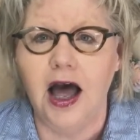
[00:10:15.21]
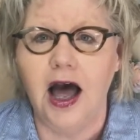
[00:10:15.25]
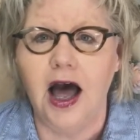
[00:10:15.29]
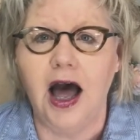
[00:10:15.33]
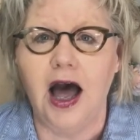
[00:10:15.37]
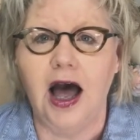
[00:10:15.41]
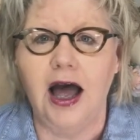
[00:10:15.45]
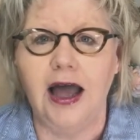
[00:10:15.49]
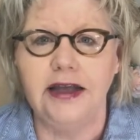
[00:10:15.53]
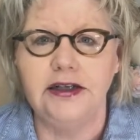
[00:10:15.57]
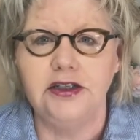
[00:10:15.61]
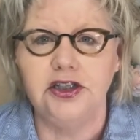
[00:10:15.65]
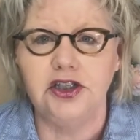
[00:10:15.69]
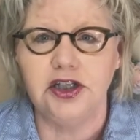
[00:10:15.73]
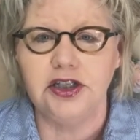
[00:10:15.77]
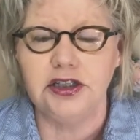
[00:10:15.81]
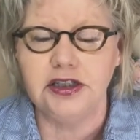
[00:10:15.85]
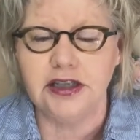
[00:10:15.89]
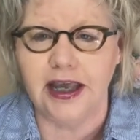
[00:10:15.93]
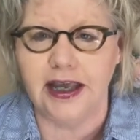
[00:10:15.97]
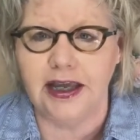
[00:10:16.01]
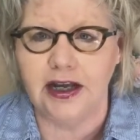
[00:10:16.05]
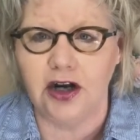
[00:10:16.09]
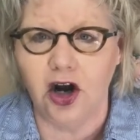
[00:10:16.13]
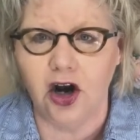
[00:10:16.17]
I just
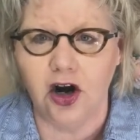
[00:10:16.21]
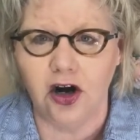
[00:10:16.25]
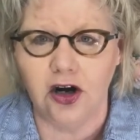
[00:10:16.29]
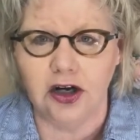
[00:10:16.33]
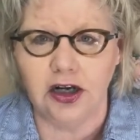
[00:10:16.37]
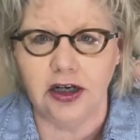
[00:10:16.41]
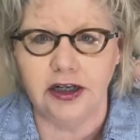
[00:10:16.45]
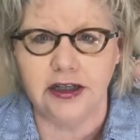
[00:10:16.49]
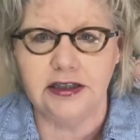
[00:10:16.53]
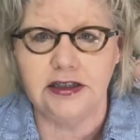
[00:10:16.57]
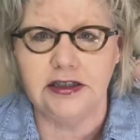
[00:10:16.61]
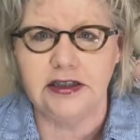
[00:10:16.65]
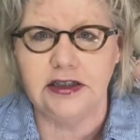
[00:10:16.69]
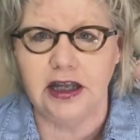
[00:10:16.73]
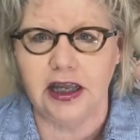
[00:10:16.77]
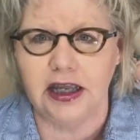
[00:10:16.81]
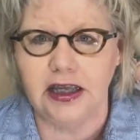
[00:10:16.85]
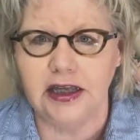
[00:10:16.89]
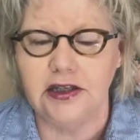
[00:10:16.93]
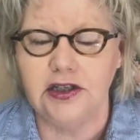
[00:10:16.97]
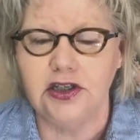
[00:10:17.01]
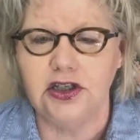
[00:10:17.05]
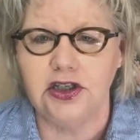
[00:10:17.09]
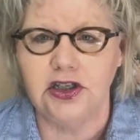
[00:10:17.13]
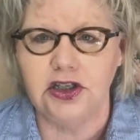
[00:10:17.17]
can hardly
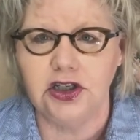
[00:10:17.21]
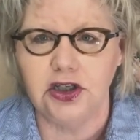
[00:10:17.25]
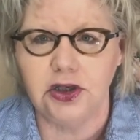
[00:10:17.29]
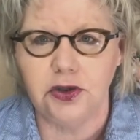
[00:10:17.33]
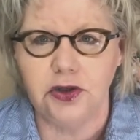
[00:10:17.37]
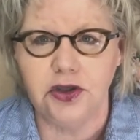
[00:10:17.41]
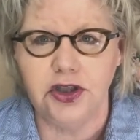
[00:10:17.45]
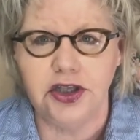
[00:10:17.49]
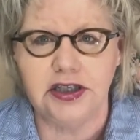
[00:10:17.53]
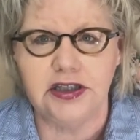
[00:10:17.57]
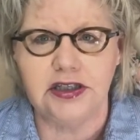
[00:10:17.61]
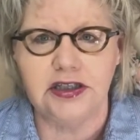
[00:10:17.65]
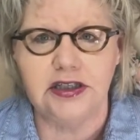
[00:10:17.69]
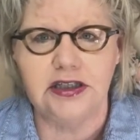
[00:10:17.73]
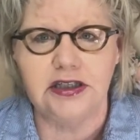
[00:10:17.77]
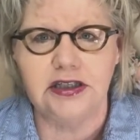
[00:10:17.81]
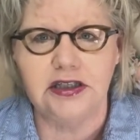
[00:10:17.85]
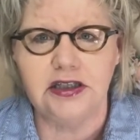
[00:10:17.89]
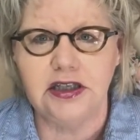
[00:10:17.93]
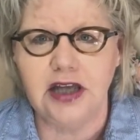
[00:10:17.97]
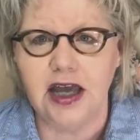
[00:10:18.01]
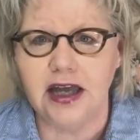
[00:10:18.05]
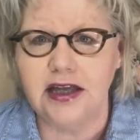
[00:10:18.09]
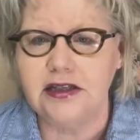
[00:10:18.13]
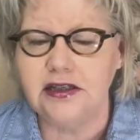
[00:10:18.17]
stand to do this. This
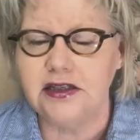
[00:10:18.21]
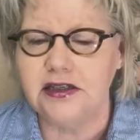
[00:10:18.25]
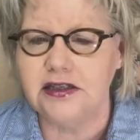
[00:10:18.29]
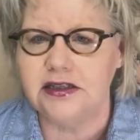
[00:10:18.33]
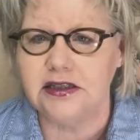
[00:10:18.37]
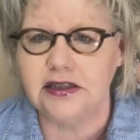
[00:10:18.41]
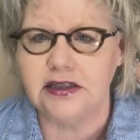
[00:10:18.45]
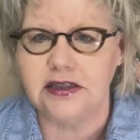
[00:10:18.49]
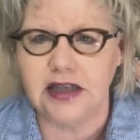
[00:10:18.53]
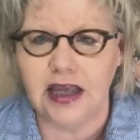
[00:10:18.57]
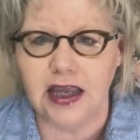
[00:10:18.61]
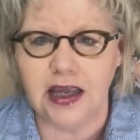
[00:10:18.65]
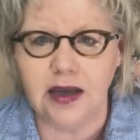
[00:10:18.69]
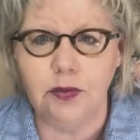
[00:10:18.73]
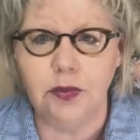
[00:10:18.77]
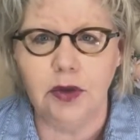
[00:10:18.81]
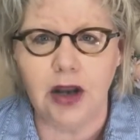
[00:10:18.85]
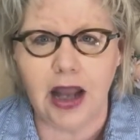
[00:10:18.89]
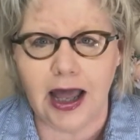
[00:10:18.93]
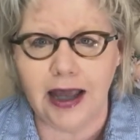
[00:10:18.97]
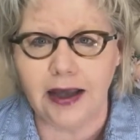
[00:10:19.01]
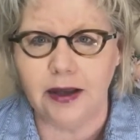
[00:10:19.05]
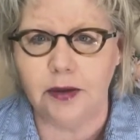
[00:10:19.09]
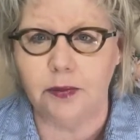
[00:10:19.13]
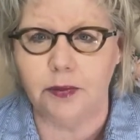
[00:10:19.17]
doesn't seem
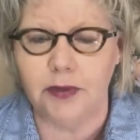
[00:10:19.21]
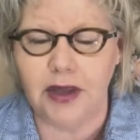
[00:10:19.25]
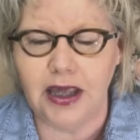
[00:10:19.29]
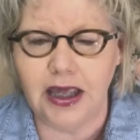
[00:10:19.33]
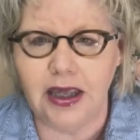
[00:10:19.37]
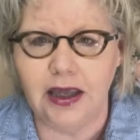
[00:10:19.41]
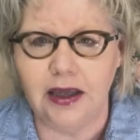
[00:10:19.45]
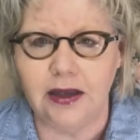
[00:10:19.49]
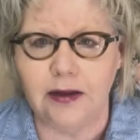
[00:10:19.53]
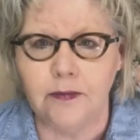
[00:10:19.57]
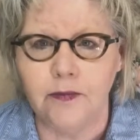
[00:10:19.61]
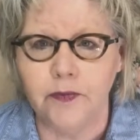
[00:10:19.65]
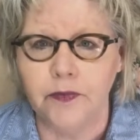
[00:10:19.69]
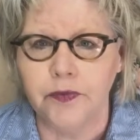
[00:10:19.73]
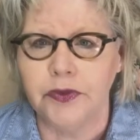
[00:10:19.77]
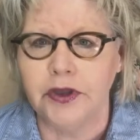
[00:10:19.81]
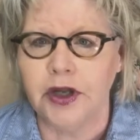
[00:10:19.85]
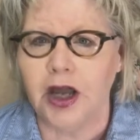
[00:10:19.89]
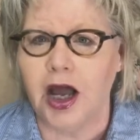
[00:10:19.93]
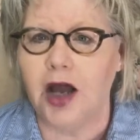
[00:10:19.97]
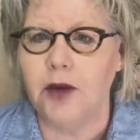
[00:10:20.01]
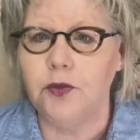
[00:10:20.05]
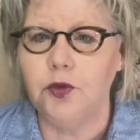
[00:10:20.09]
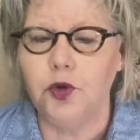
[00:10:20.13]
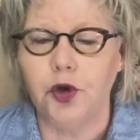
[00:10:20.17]
like me.
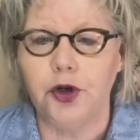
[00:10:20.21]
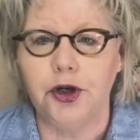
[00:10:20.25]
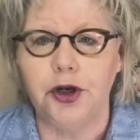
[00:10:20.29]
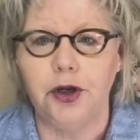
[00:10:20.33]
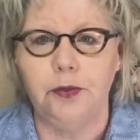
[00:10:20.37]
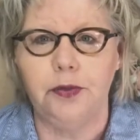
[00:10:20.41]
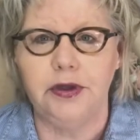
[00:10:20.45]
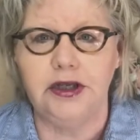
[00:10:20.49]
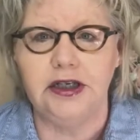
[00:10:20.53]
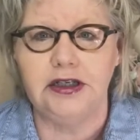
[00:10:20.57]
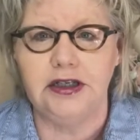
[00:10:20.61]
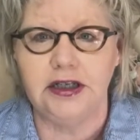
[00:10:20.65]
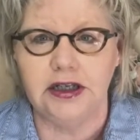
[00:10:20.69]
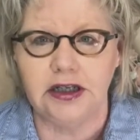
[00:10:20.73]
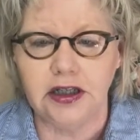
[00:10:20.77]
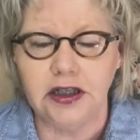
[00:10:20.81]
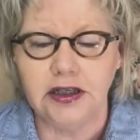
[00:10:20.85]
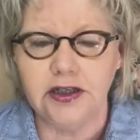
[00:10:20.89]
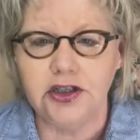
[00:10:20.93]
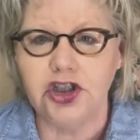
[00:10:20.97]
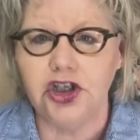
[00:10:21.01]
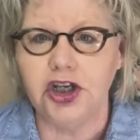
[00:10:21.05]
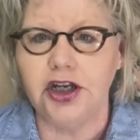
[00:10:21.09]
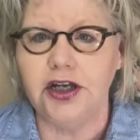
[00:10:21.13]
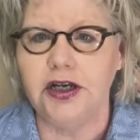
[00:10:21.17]
I'm going to be
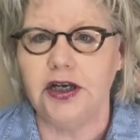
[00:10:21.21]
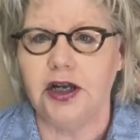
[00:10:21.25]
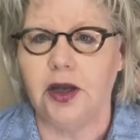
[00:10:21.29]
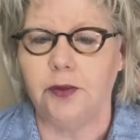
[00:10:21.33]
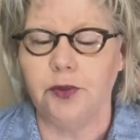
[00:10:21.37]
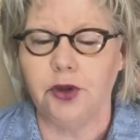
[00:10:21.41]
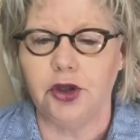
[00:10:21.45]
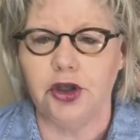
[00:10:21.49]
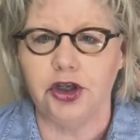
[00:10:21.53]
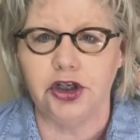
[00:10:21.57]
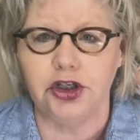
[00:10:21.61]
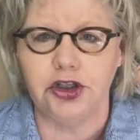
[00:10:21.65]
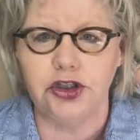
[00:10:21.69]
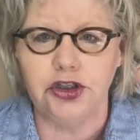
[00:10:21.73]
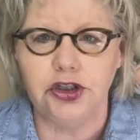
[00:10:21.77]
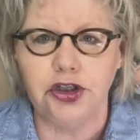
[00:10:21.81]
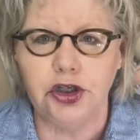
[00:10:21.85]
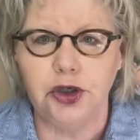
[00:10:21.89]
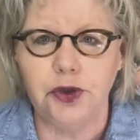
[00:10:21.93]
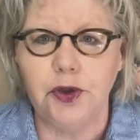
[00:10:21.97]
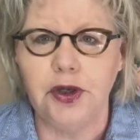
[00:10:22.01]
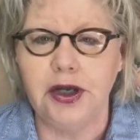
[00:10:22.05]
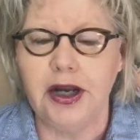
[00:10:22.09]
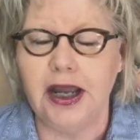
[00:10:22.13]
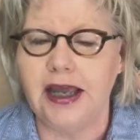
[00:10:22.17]
diligent and I'm going to
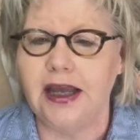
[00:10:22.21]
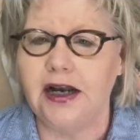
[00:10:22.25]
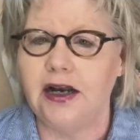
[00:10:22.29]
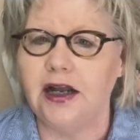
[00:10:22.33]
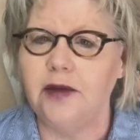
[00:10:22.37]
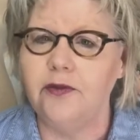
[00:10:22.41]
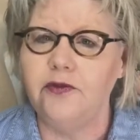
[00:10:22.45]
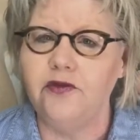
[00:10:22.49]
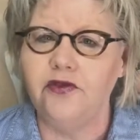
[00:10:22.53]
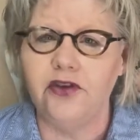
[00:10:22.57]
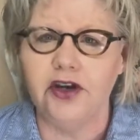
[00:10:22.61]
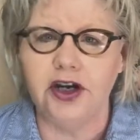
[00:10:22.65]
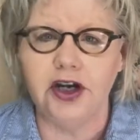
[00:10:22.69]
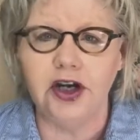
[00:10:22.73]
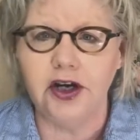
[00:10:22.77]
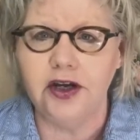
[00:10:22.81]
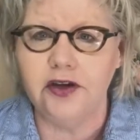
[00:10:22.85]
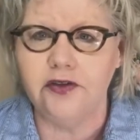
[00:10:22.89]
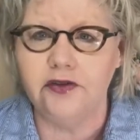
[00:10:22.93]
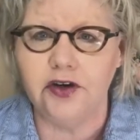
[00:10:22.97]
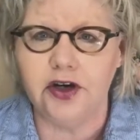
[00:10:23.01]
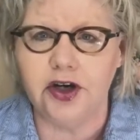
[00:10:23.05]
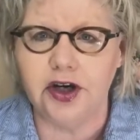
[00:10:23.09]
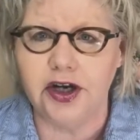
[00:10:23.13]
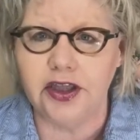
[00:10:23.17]
do it, and I'm very,
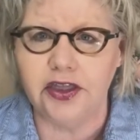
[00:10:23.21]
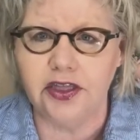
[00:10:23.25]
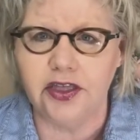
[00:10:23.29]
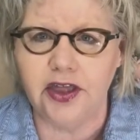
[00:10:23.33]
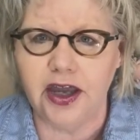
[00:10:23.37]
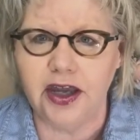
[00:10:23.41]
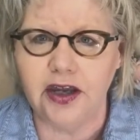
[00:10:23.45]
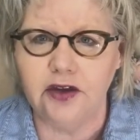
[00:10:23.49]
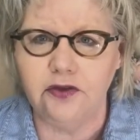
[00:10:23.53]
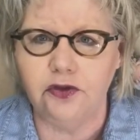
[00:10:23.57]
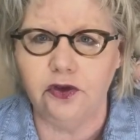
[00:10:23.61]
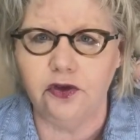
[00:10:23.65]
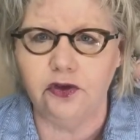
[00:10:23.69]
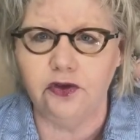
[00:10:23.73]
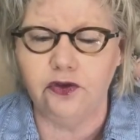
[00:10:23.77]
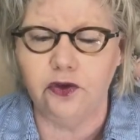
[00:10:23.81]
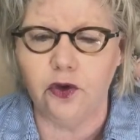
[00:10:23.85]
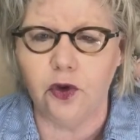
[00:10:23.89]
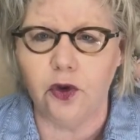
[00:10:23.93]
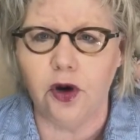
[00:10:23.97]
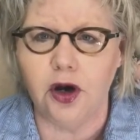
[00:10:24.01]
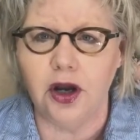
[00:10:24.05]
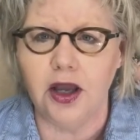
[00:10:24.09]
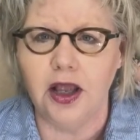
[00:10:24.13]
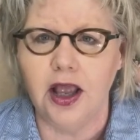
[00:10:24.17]
very thankful
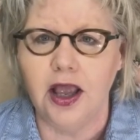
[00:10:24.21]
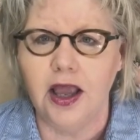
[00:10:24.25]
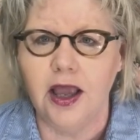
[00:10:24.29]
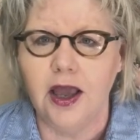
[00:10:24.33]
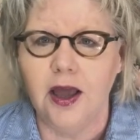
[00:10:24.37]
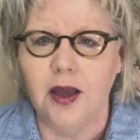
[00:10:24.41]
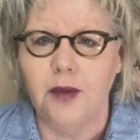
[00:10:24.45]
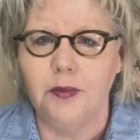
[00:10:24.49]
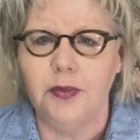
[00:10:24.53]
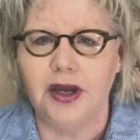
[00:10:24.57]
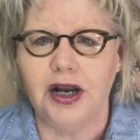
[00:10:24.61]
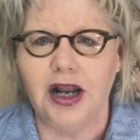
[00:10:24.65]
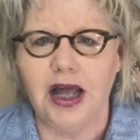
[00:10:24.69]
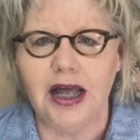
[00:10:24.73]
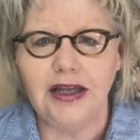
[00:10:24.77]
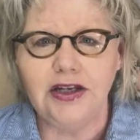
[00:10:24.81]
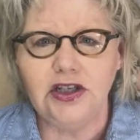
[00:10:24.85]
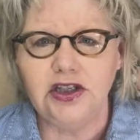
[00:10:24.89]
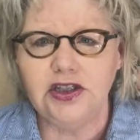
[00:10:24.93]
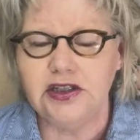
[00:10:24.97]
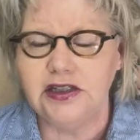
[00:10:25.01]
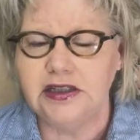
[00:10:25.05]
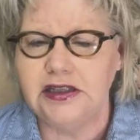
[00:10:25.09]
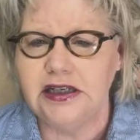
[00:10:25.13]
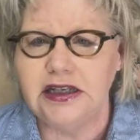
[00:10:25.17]
for it. But I
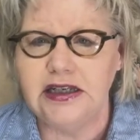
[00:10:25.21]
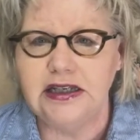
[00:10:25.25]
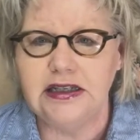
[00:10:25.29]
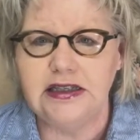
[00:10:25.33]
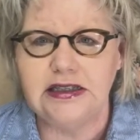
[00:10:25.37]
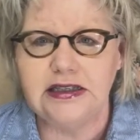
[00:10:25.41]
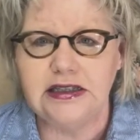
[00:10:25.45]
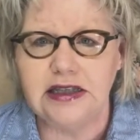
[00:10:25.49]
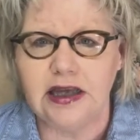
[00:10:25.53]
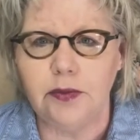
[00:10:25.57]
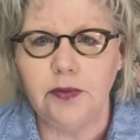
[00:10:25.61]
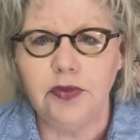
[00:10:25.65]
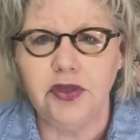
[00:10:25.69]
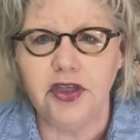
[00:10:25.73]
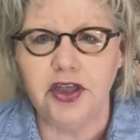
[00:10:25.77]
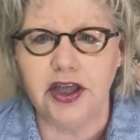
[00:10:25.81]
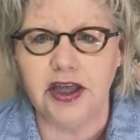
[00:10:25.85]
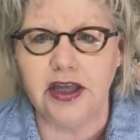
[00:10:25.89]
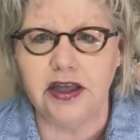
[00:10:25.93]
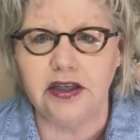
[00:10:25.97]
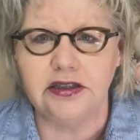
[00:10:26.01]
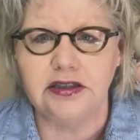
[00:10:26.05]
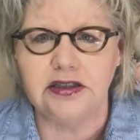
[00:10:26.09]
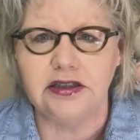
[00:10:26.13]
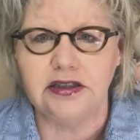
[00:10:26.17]
just need
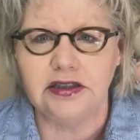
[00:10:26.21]
something